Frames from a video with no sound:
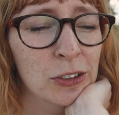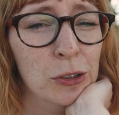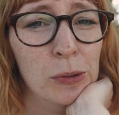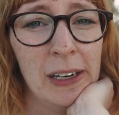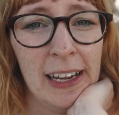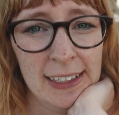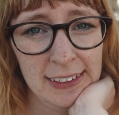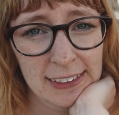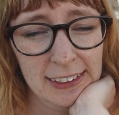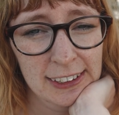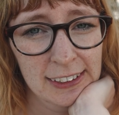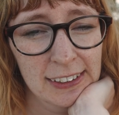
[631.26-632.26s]
to do
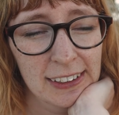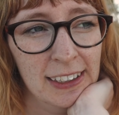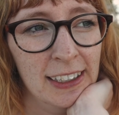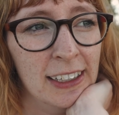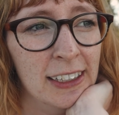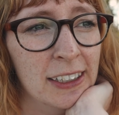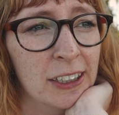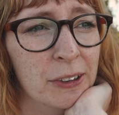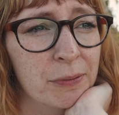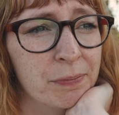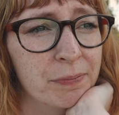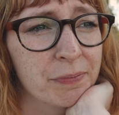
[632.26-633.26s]
less
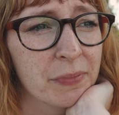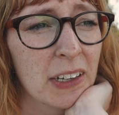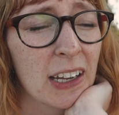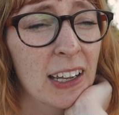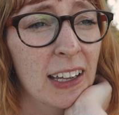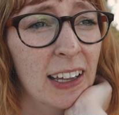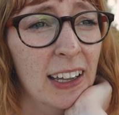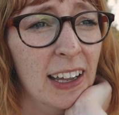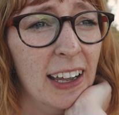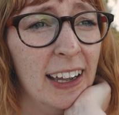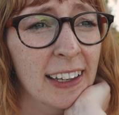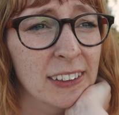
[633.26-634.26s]

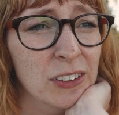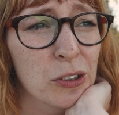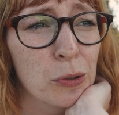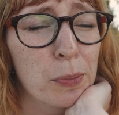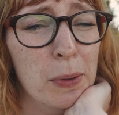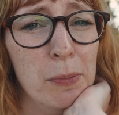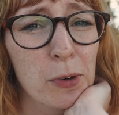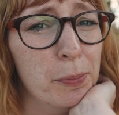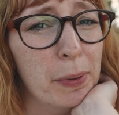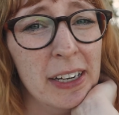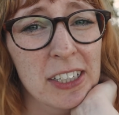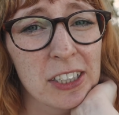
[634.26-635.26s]
and to be more
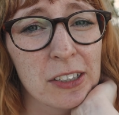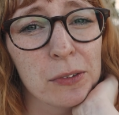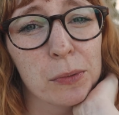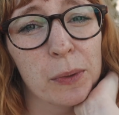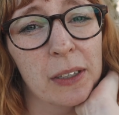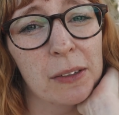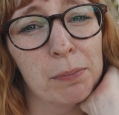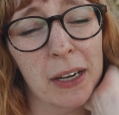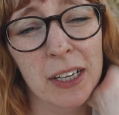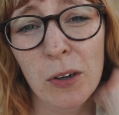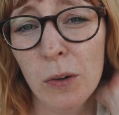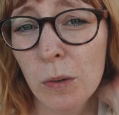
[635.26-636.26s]
patient with
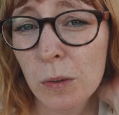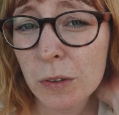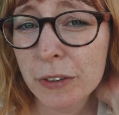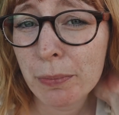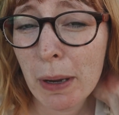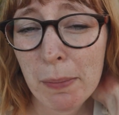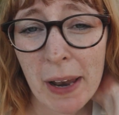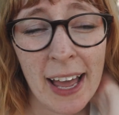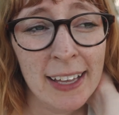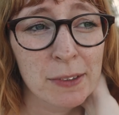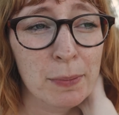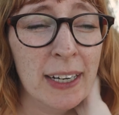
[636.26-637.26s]
my goals, my
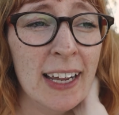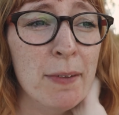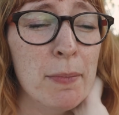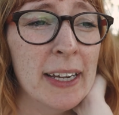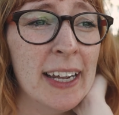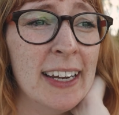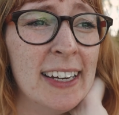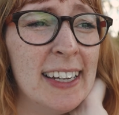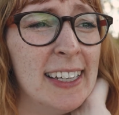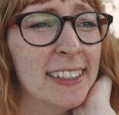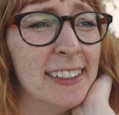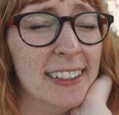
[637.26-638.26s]
plans, my
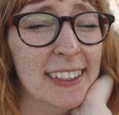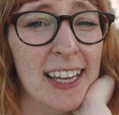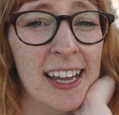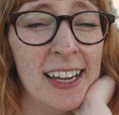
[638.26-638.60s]
ideas.